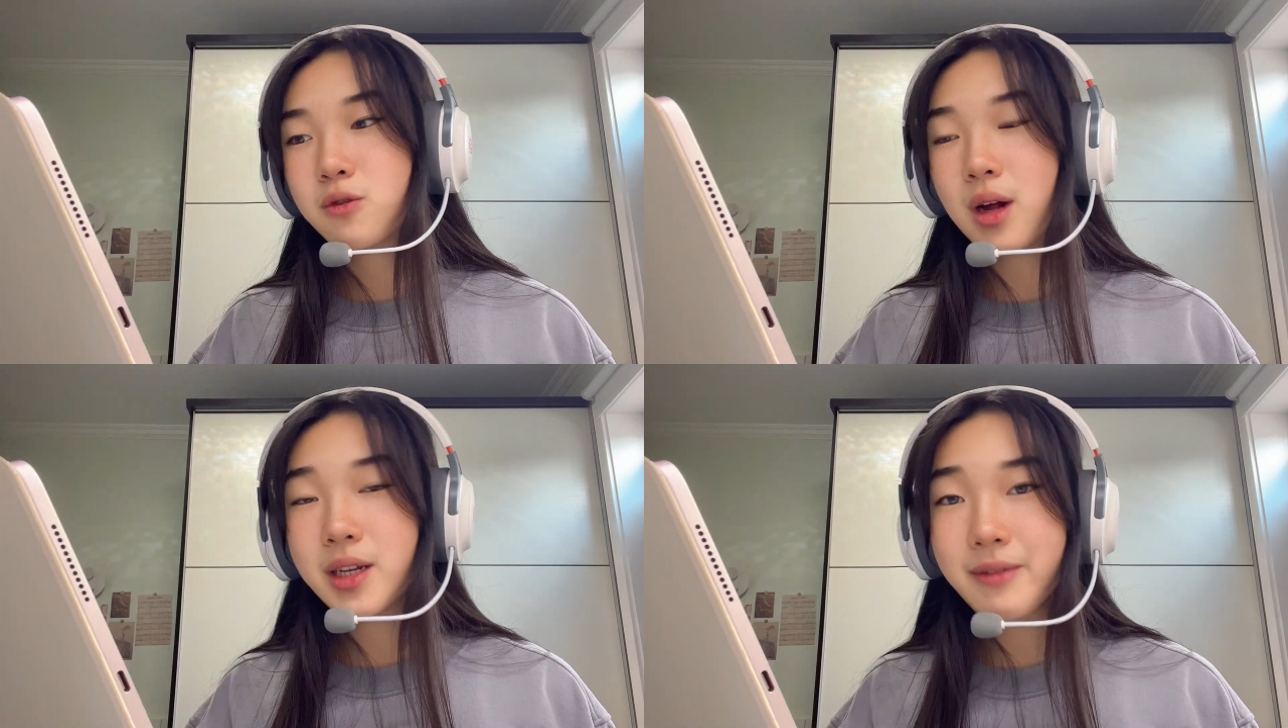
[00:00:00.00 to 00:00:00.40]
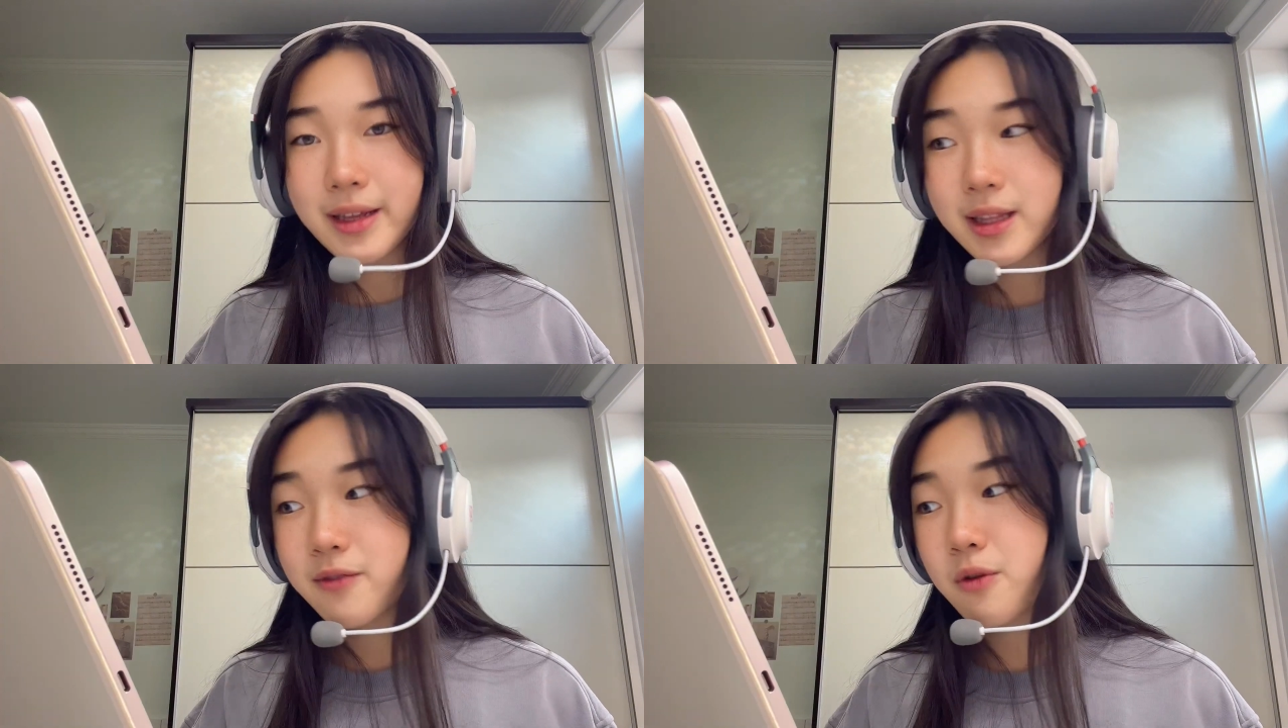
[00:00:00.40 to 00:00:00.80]

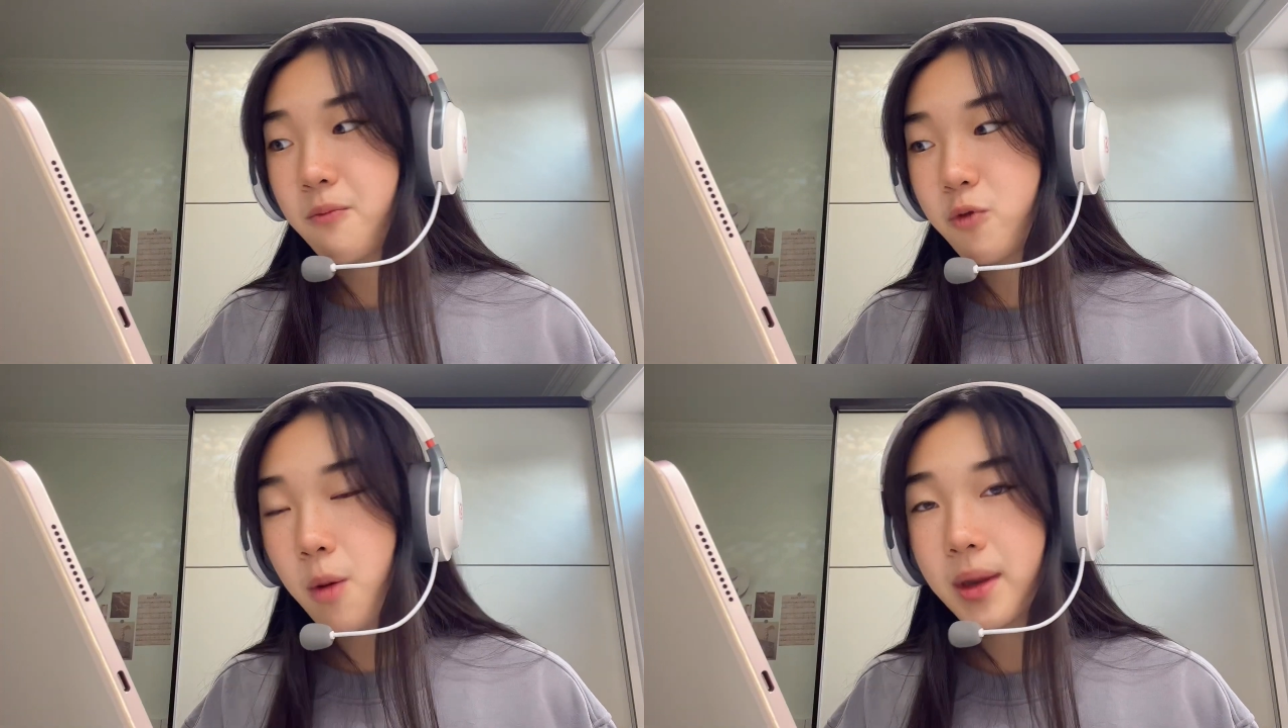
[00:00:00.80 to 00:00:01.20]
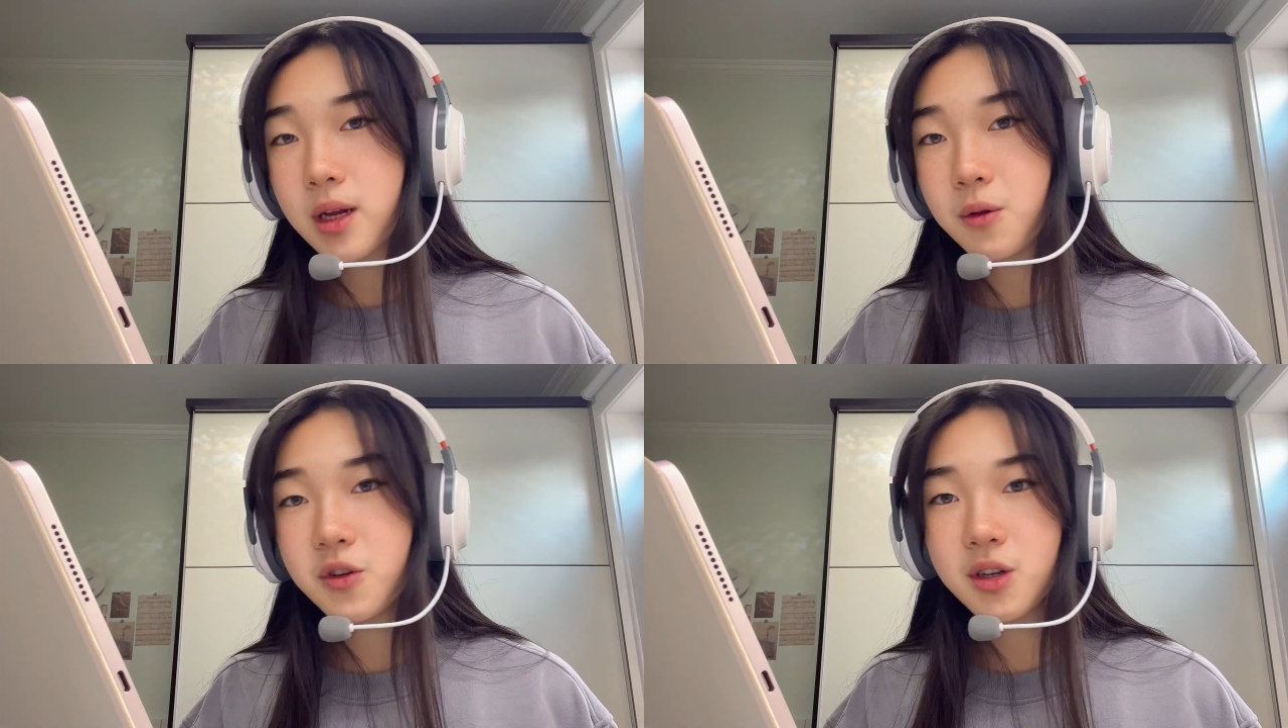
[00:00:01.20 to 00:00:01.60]
directly from Roman
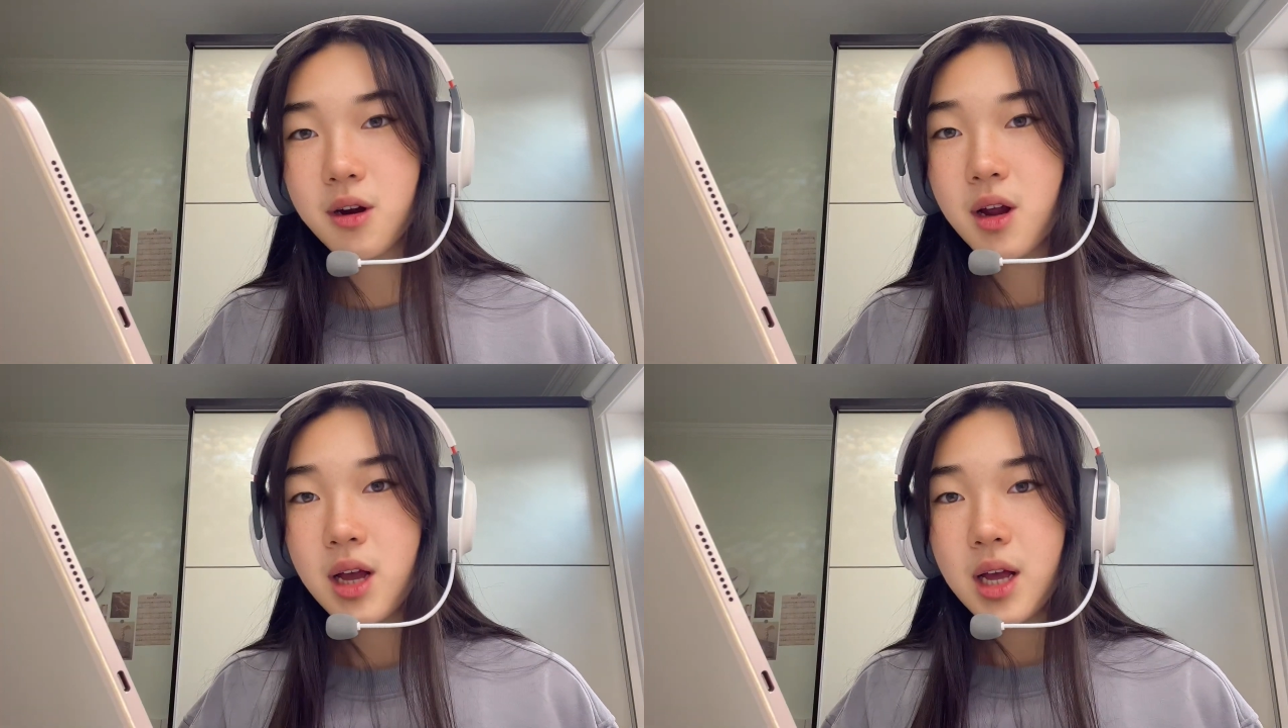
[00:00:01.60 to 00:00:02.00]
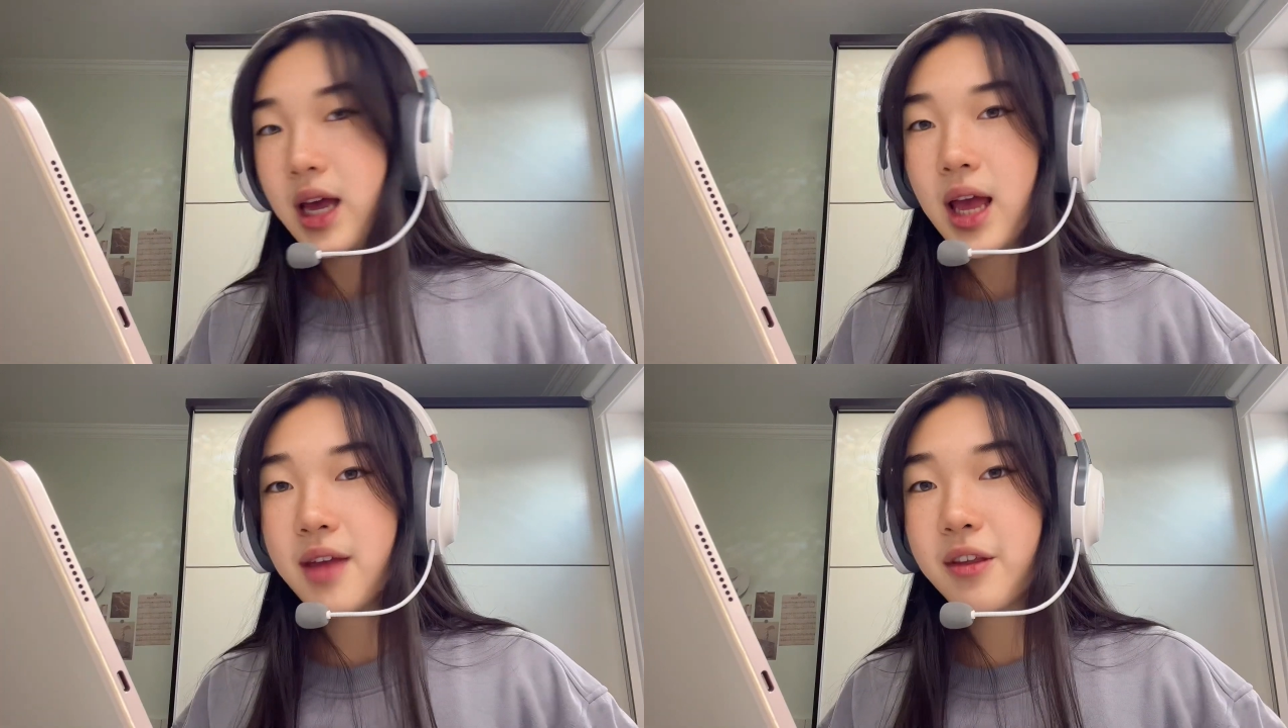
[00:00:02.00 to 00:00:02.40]
culture.
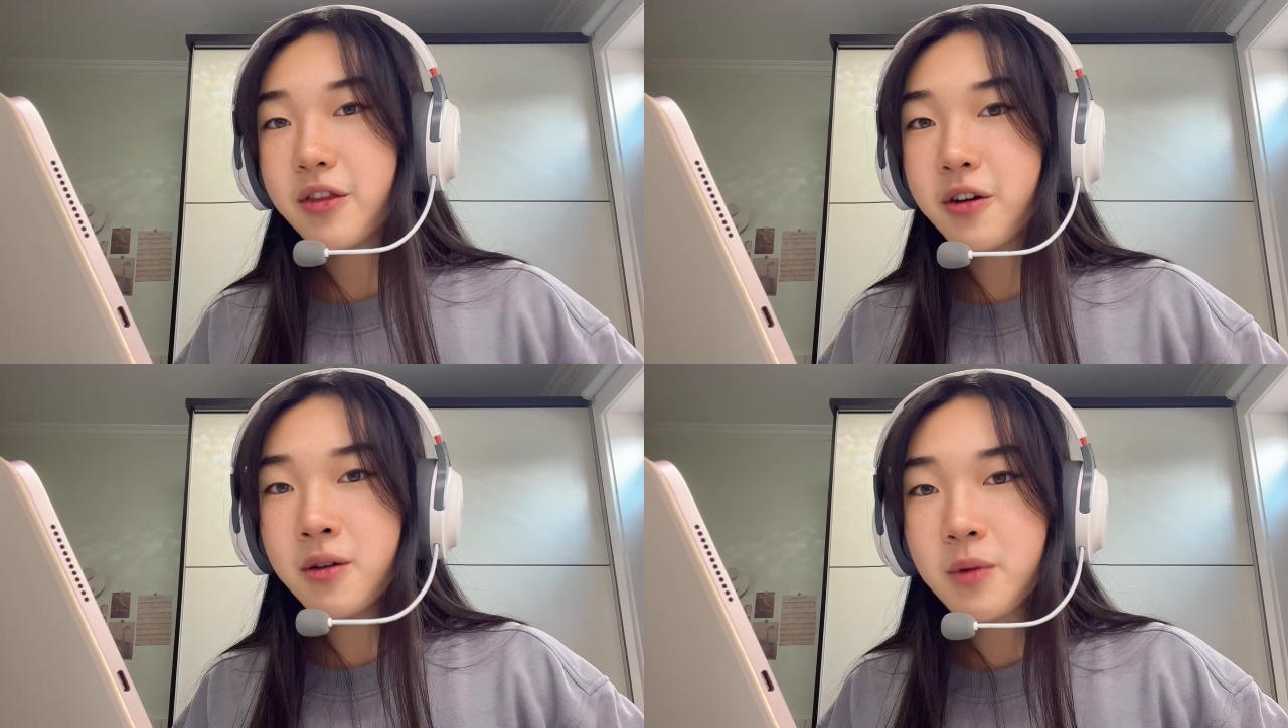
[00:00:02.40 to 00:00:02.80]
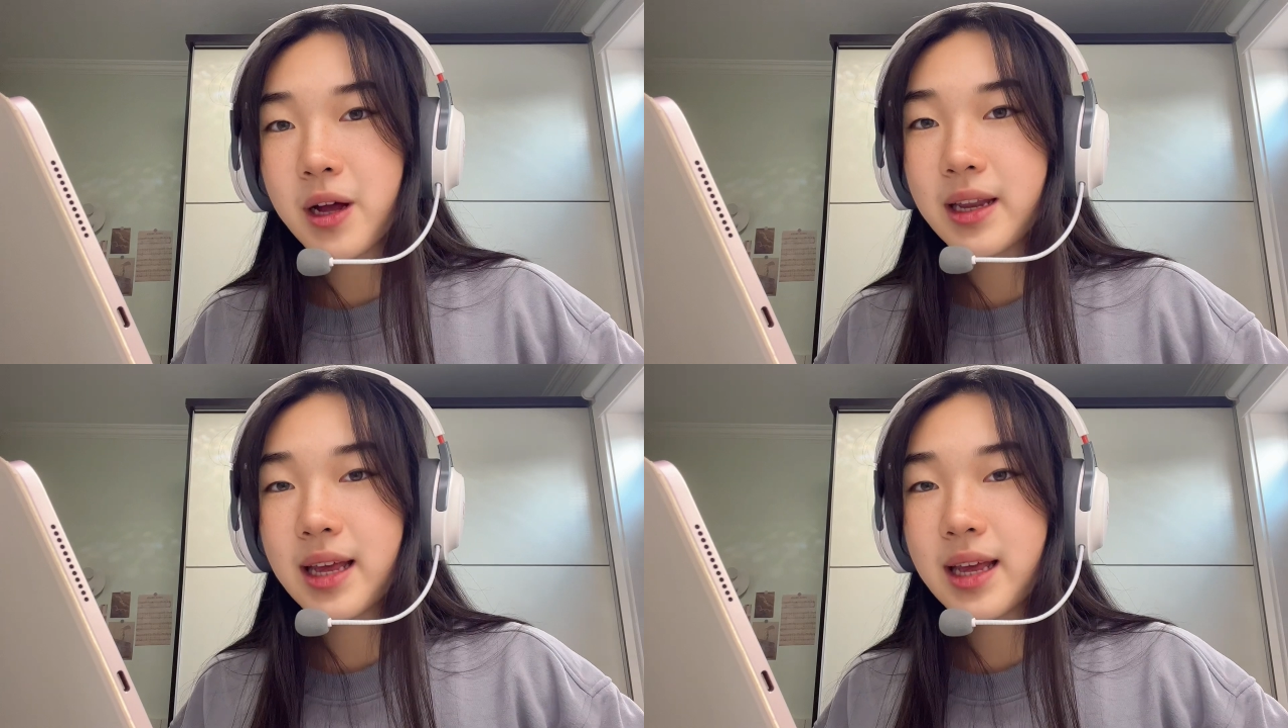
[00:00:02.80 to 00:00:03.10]
And the third one,